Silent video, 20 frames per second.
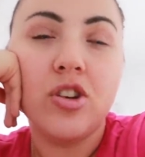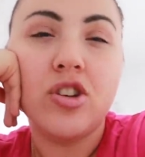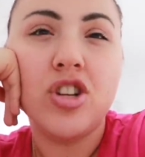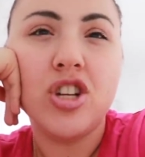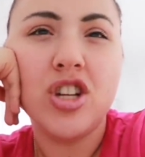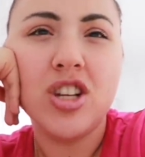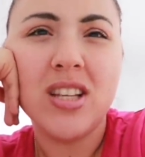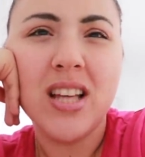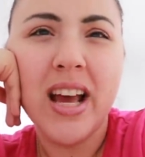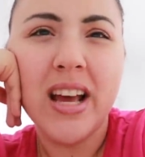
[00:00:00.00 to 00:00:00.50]

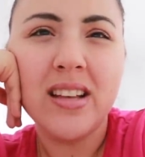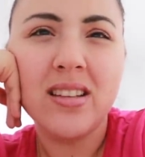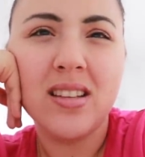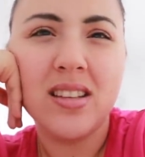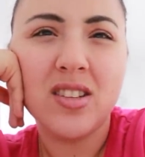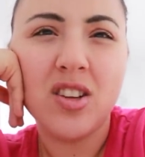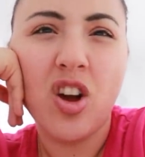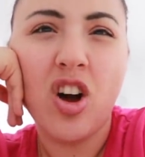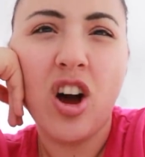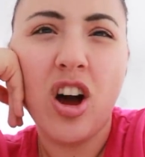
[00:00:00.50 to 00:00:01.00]
She just has
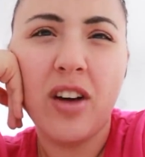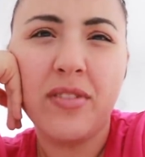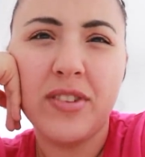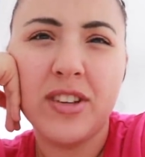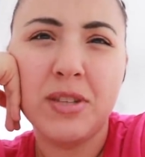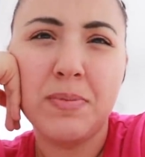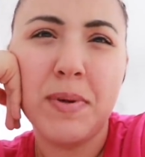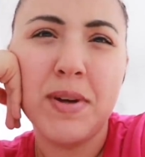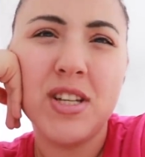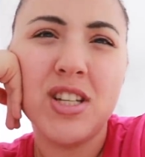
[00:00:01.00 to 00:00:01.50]
this cough,
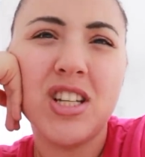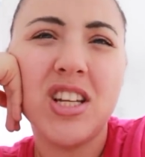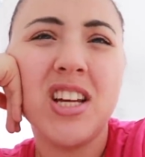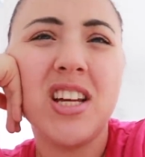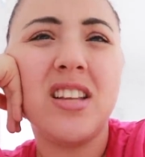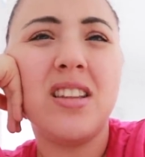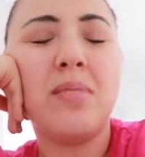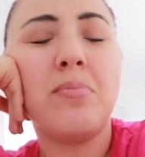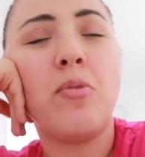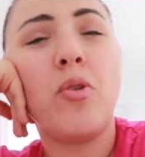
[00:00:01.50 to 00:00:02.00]
especially
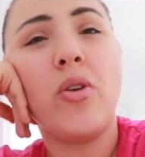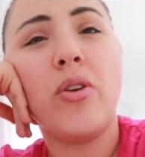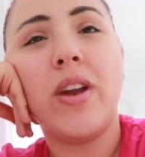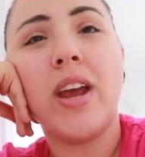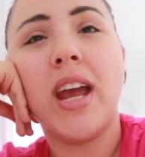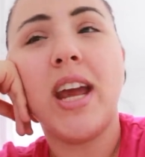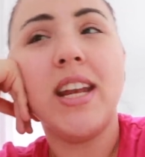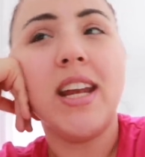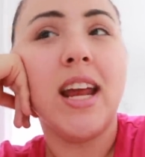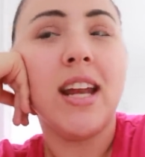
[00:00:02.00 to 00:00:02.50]
in the
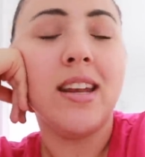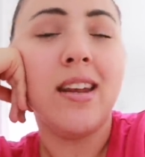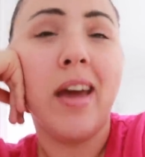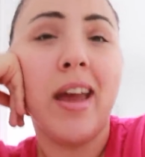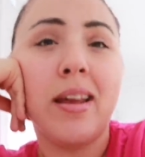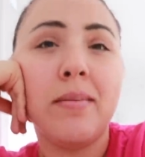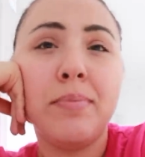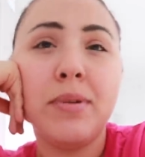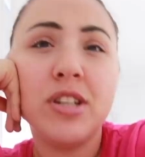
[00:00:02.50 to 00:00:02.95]
morning and at night.